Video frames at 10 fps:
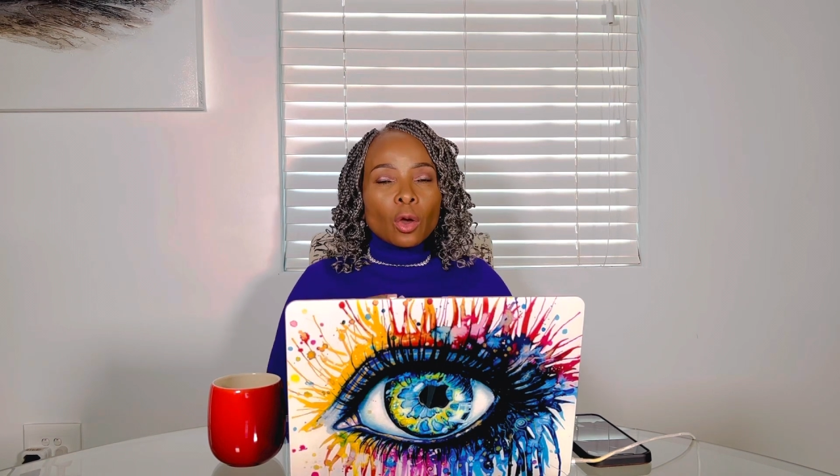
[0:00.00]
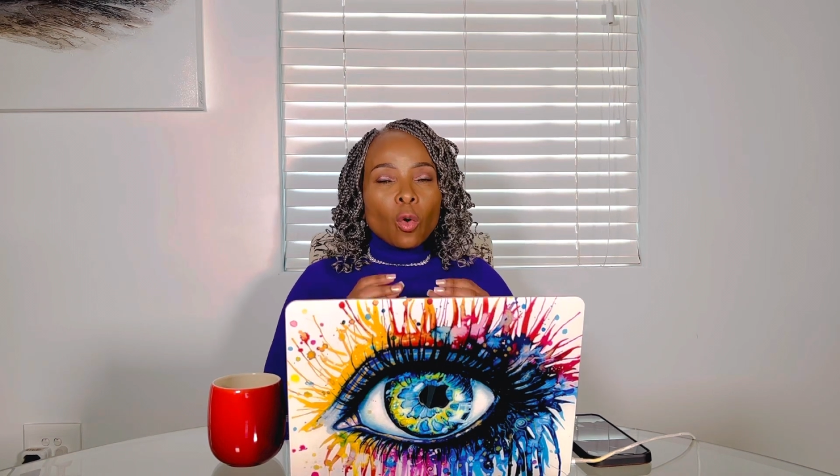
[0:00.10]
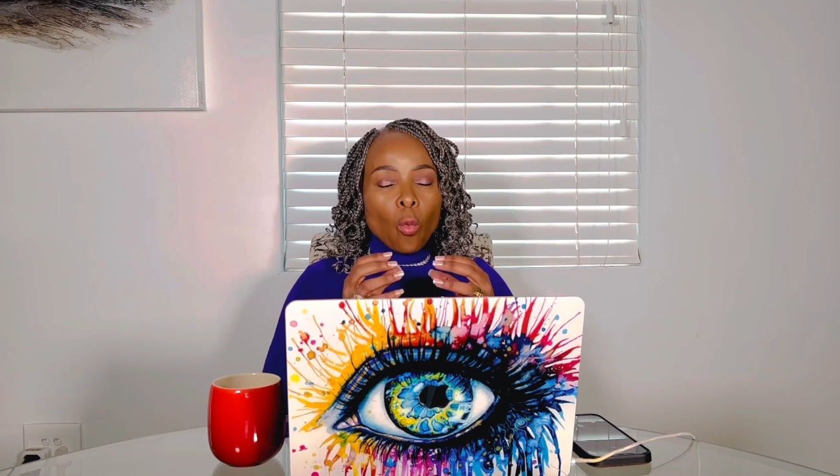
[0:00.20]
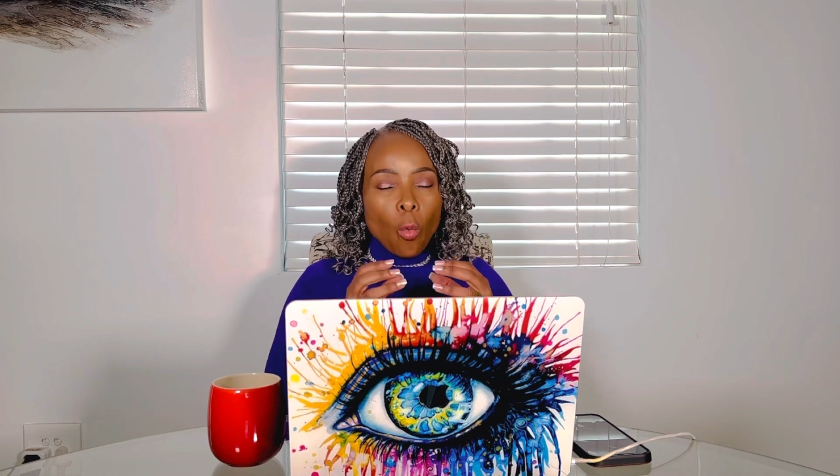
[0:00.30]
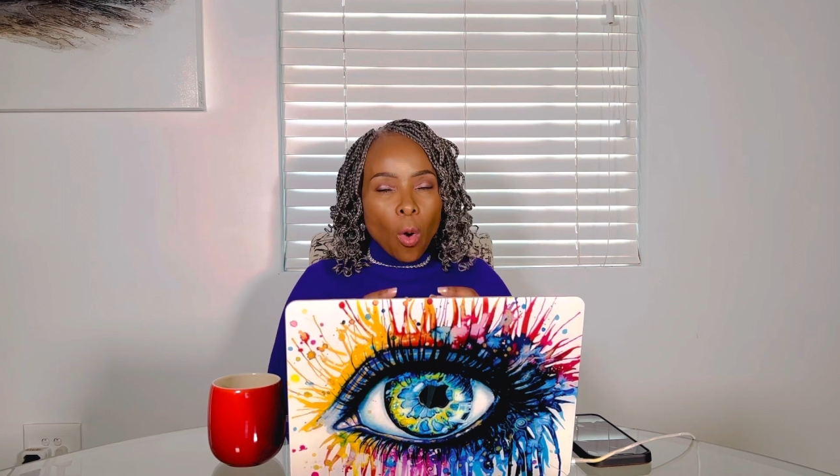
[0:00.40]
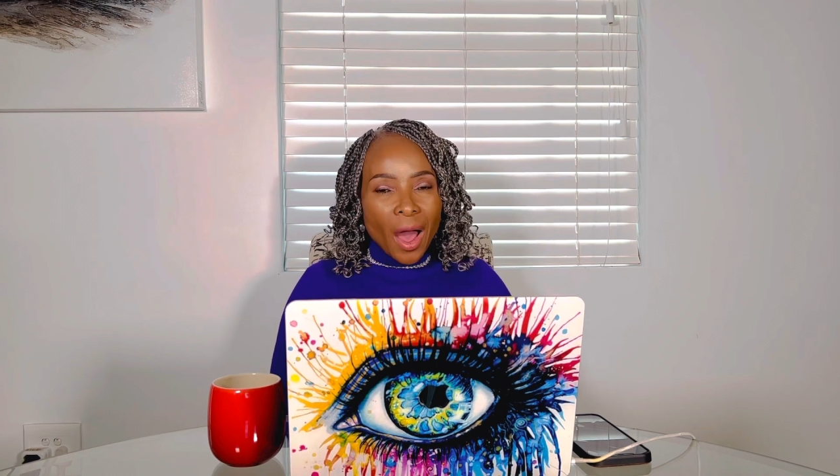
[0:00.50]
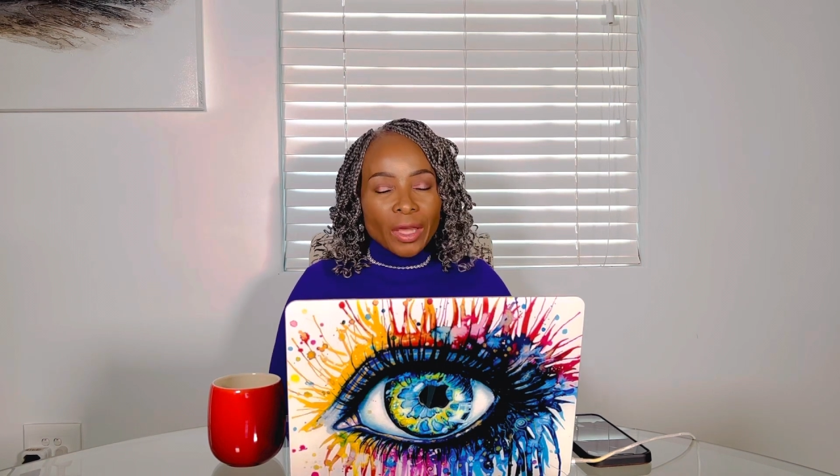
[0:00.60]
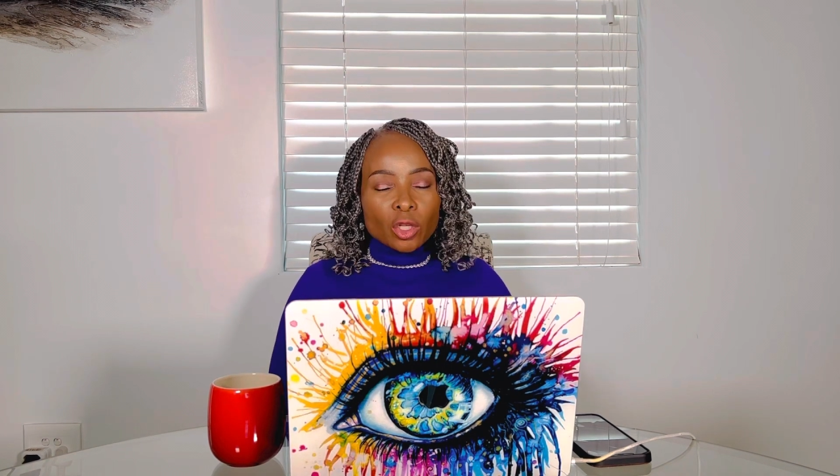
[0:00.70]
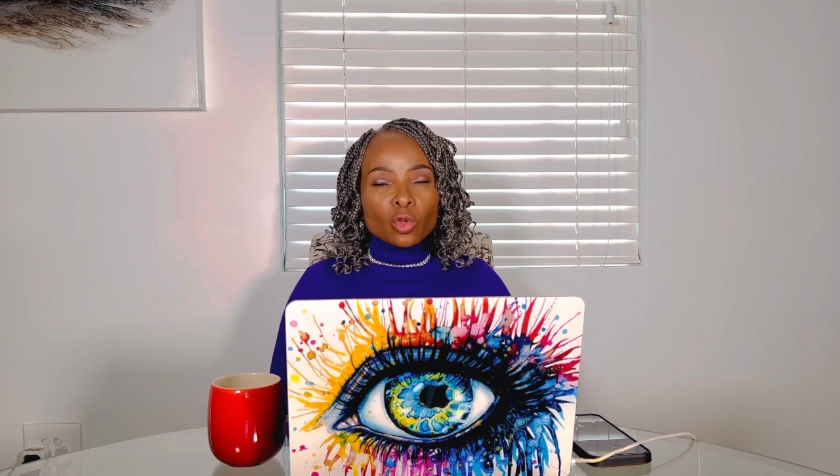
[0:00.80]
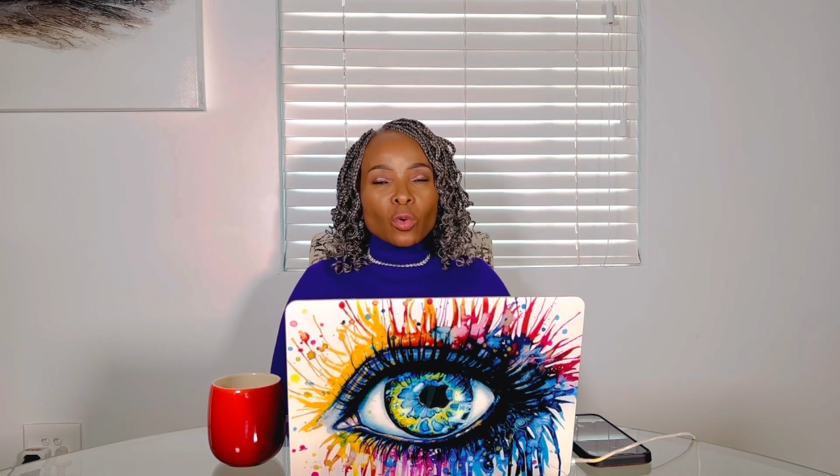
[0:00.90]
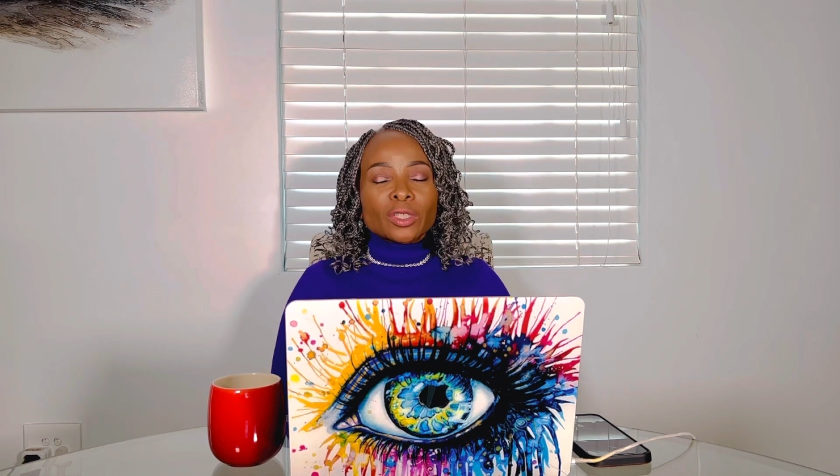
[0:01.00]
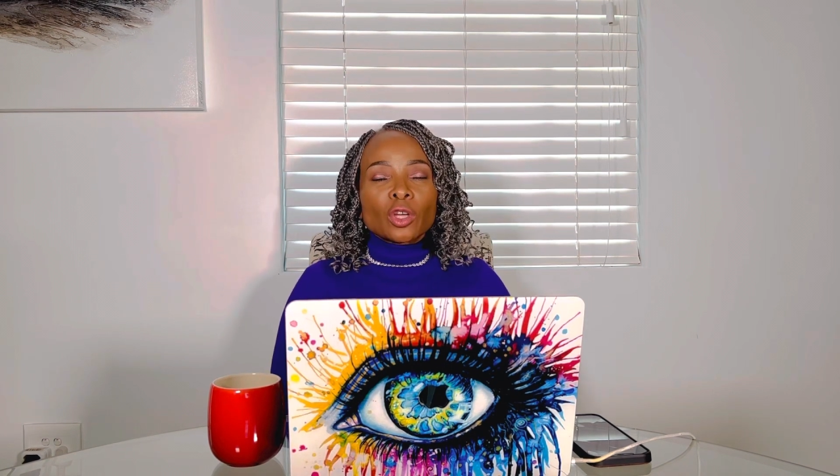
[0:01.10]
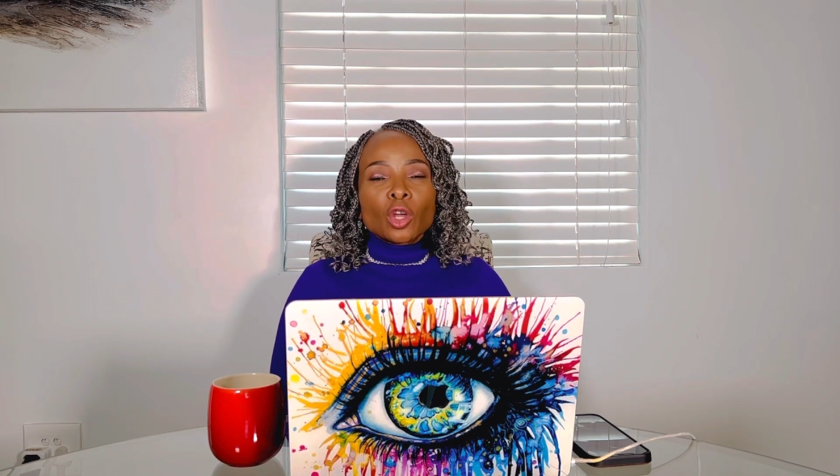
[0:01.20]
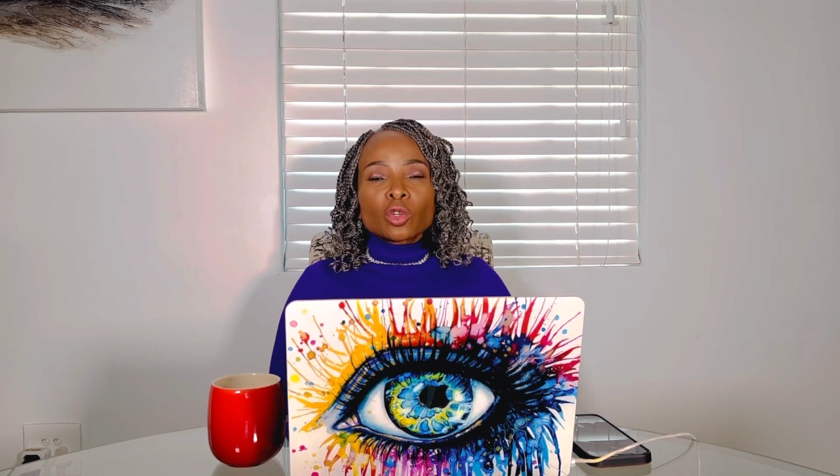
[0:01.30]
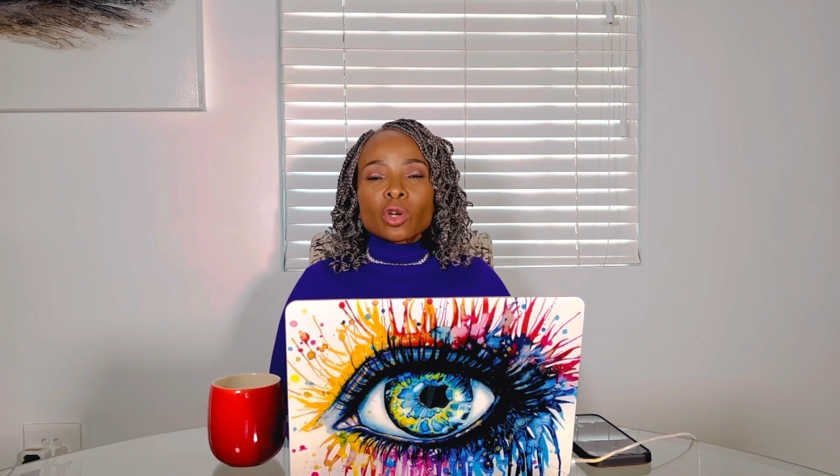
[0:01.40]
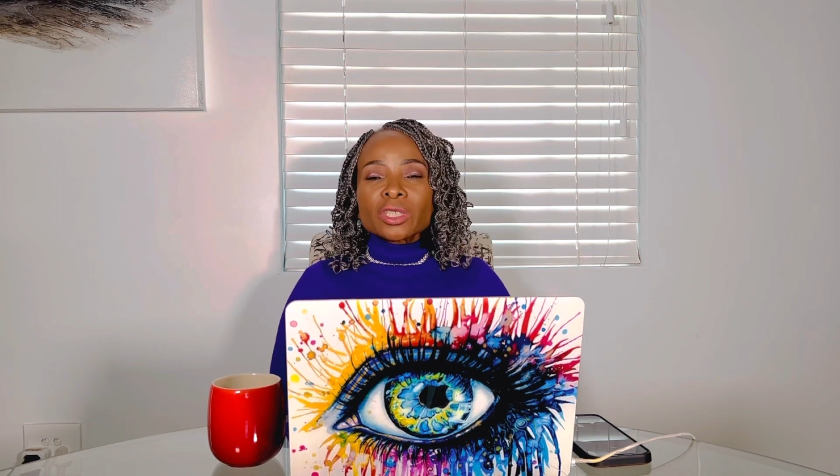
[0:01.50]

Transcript: Why do you want? Don't